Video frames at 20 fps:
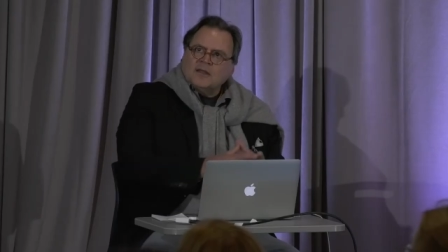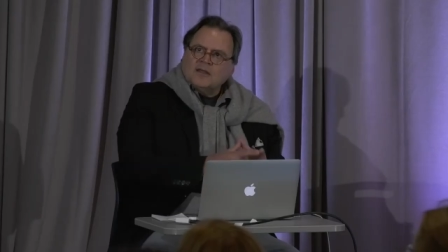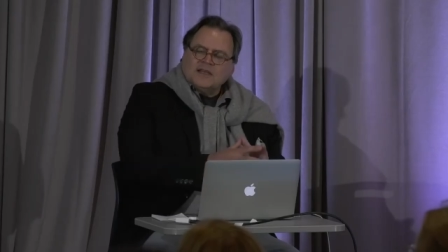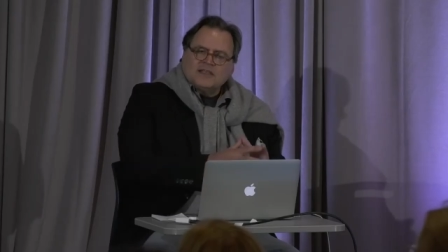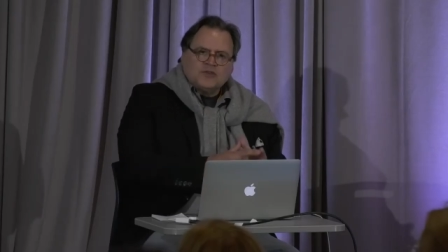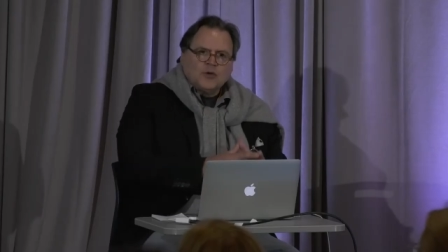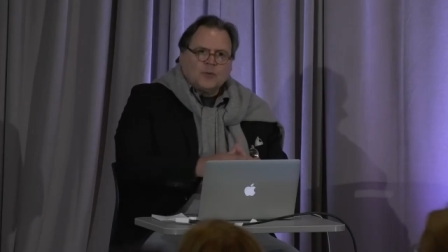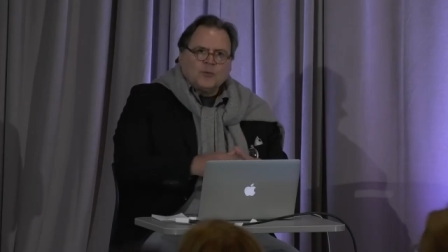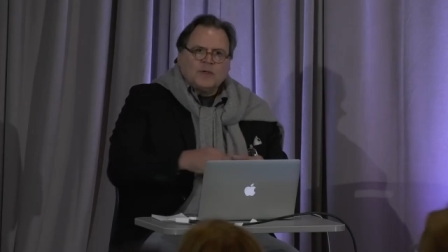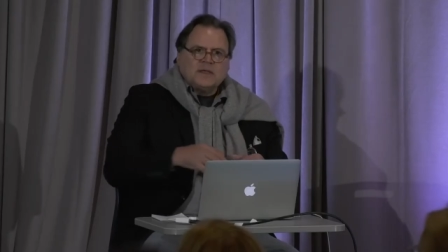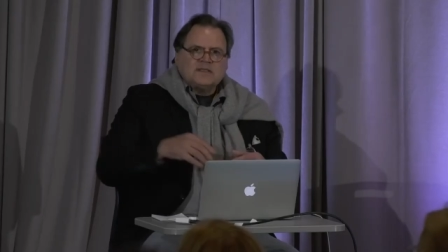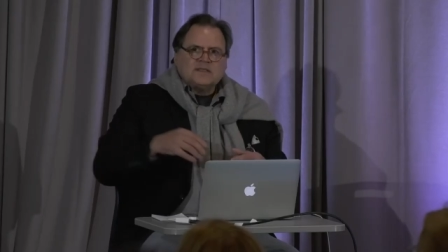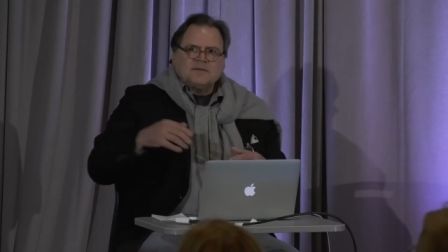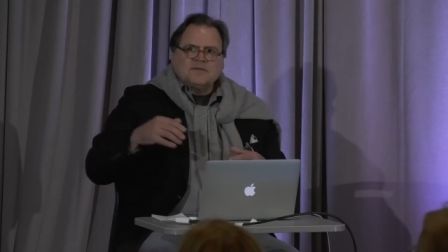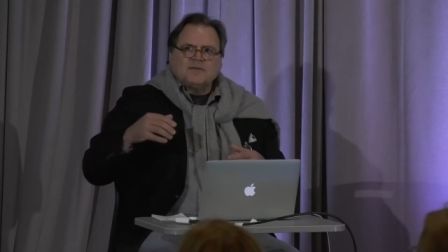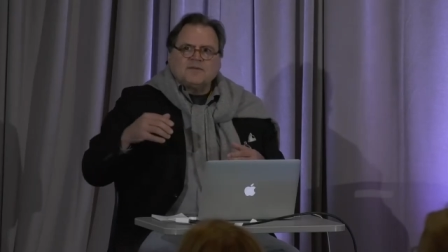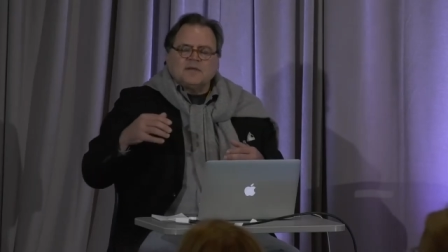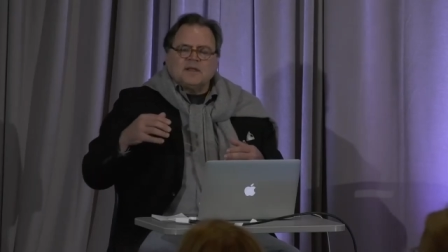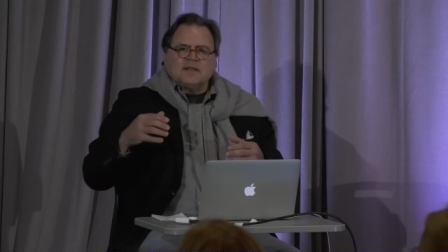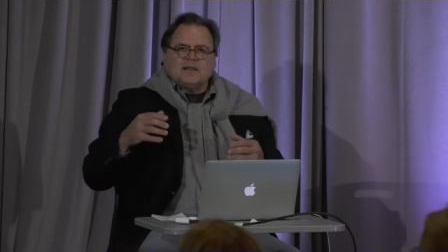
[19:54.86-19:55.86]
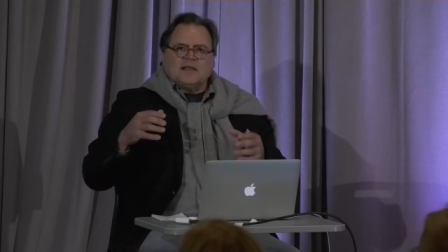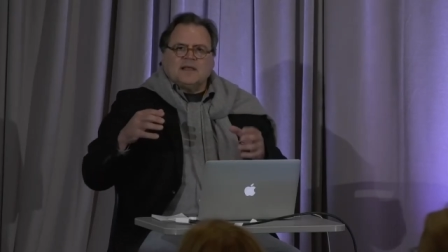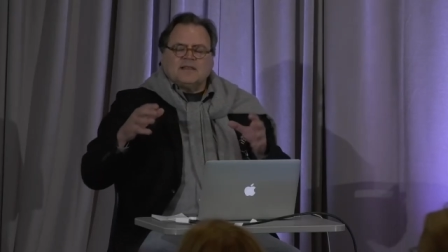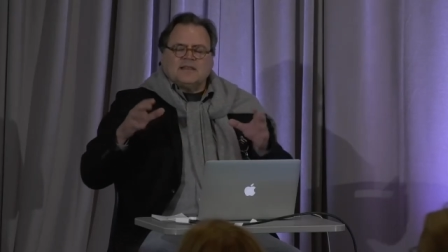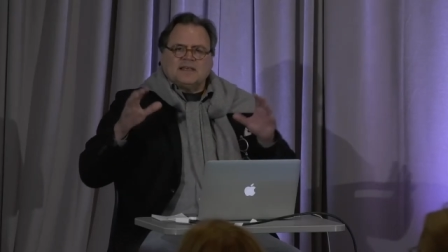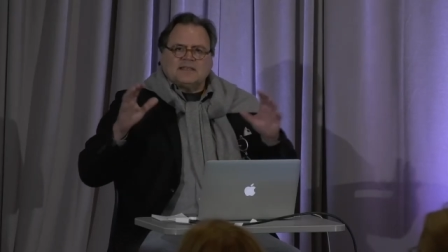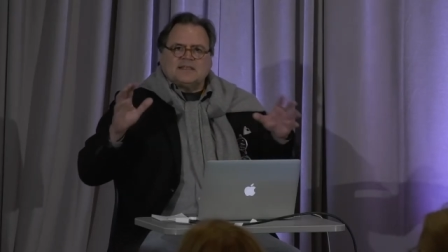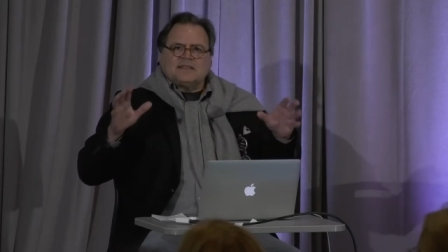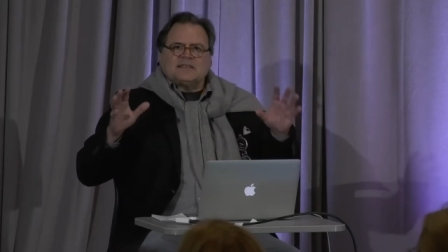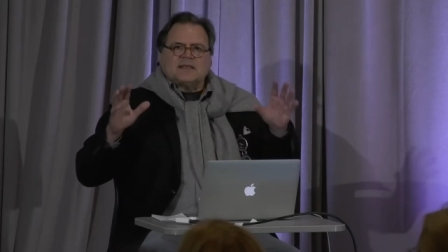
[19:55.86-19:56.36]
There's no reason. For,
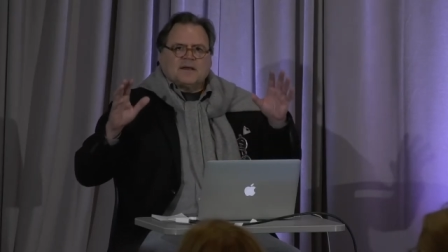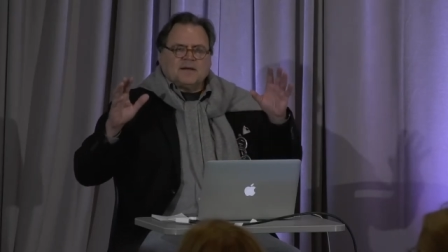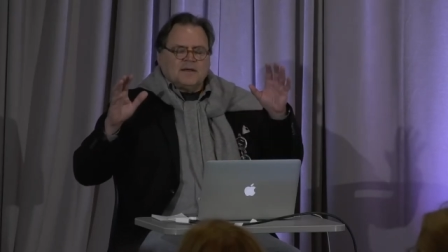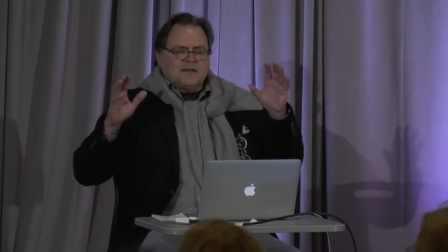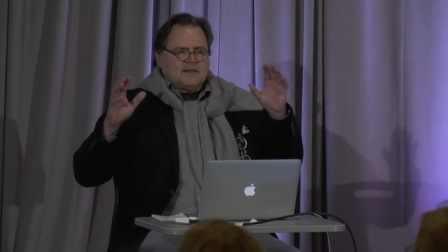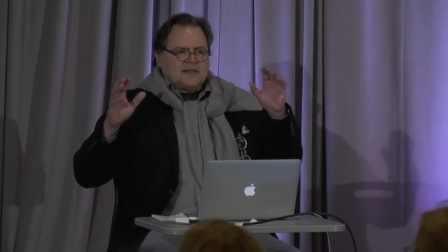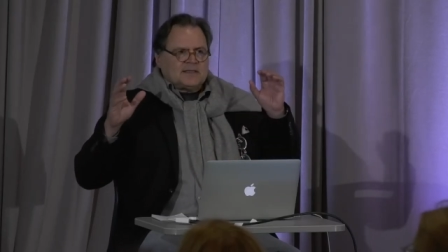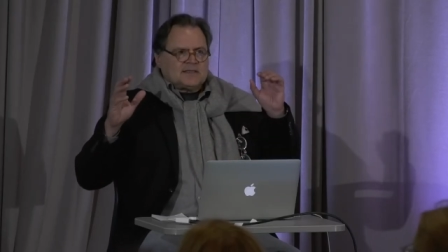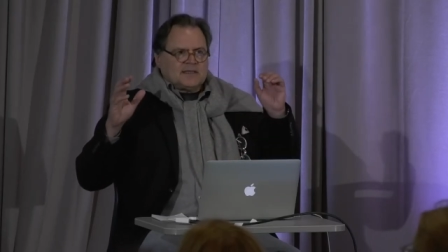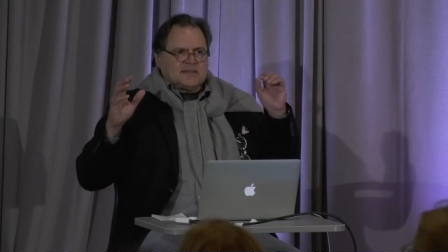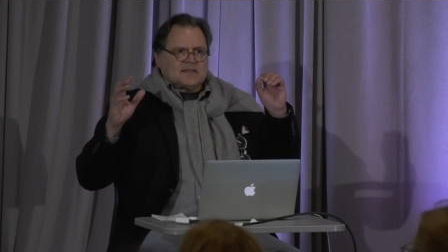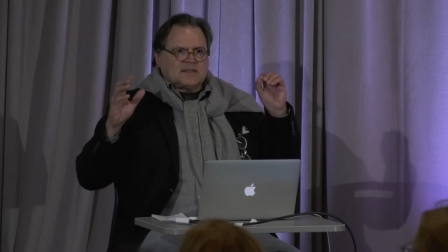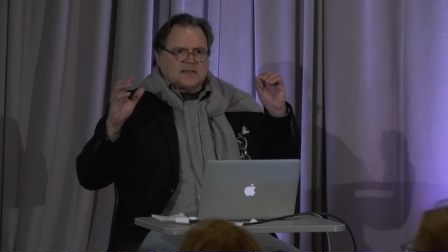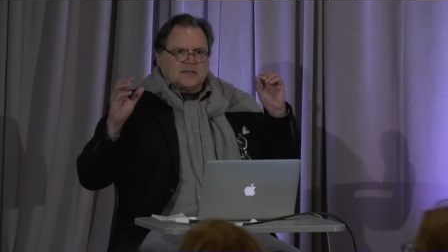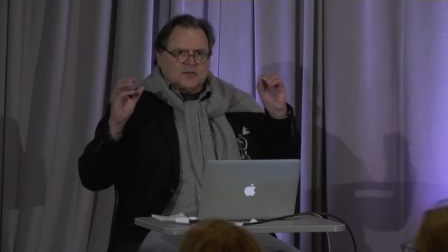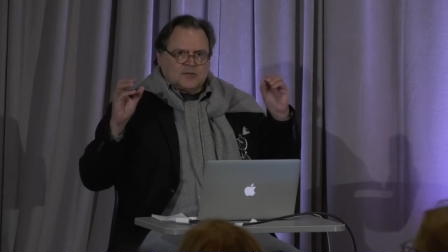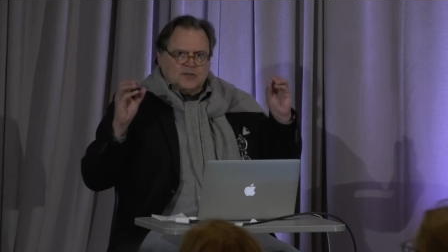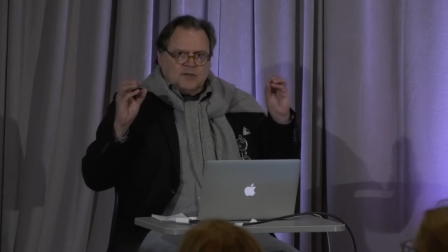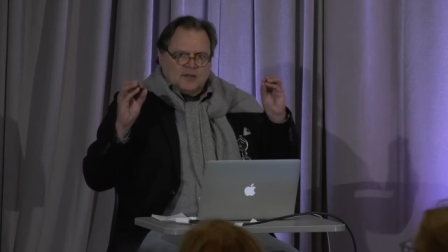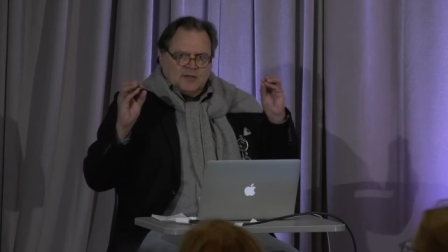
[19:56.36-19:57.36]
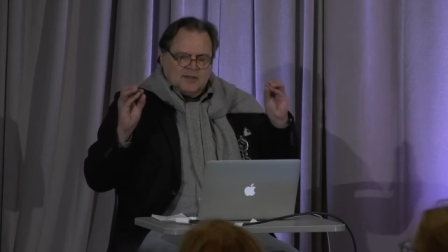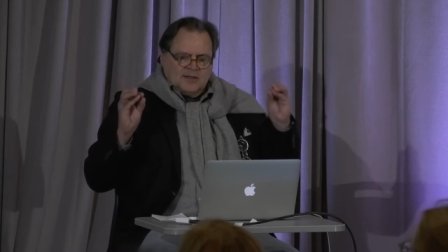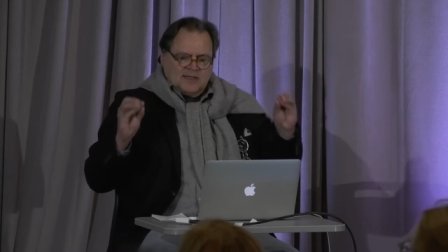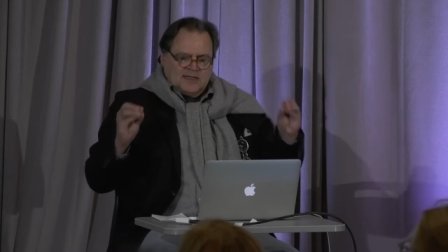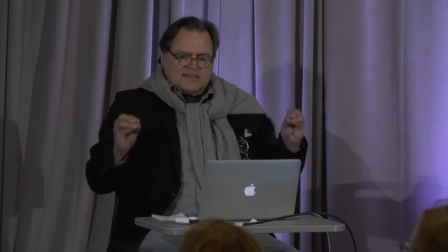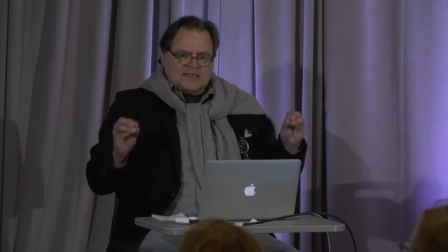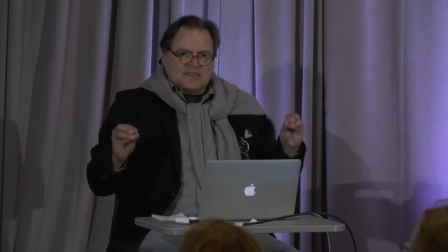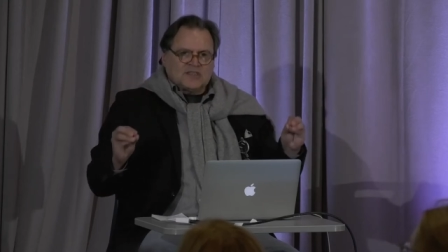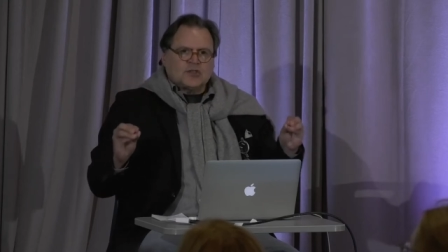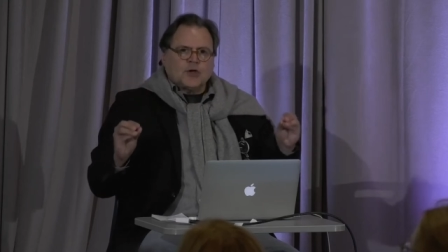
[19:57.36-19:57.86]
this is a this is
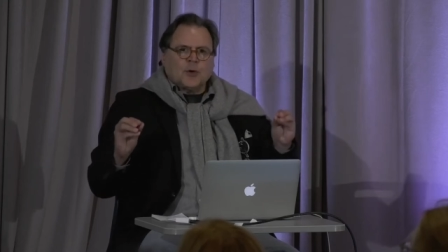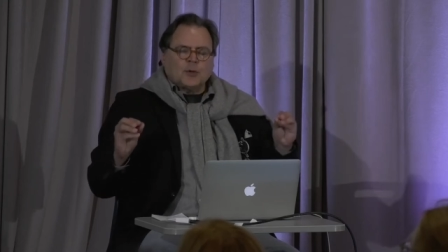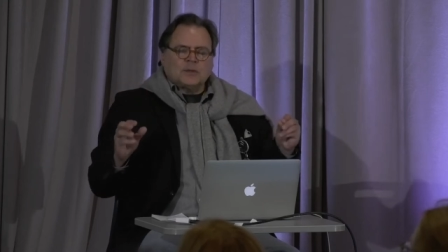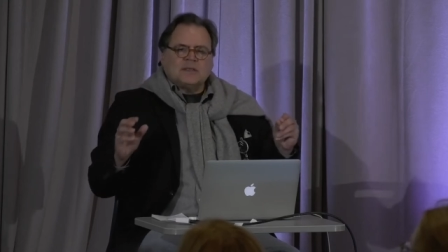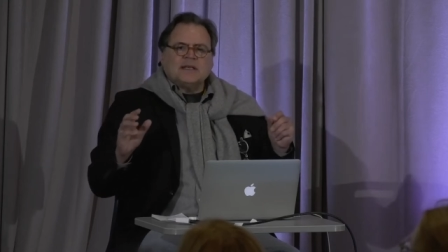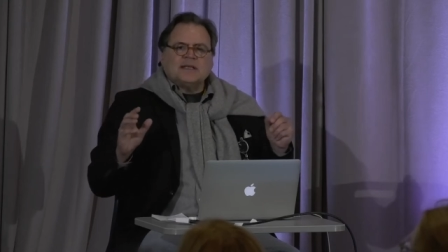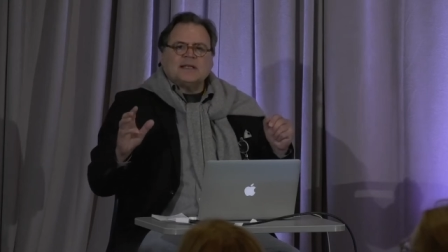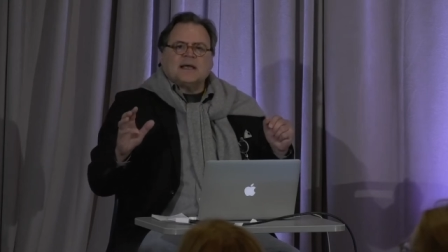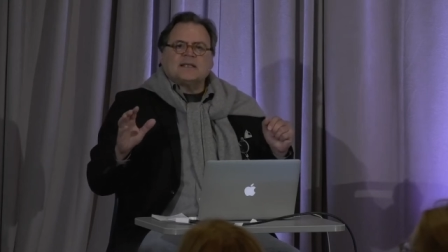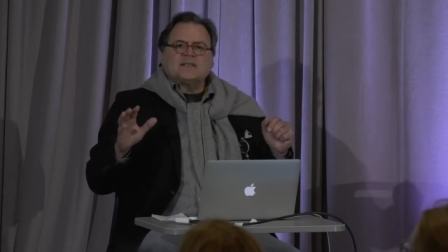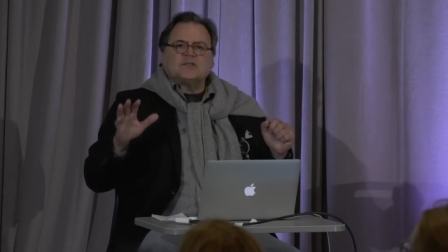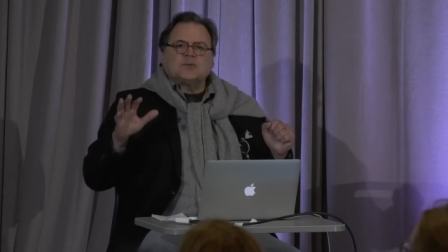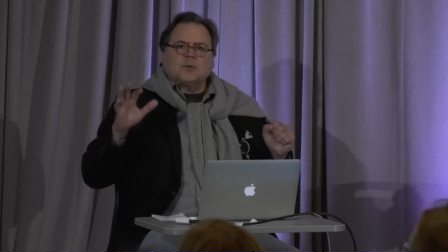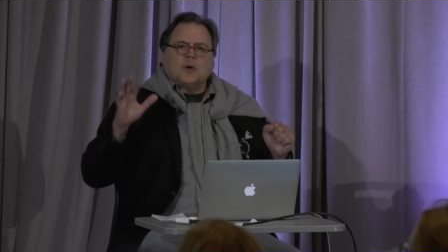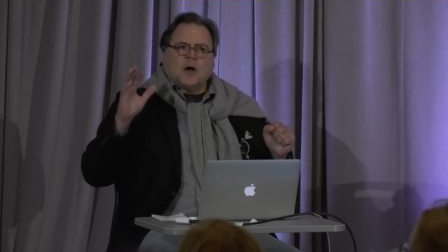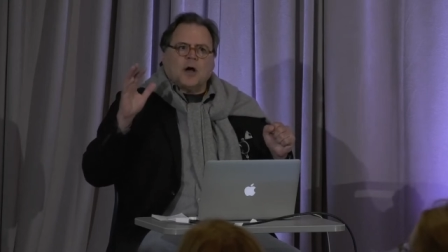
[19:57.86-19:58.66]
this is totally nuts.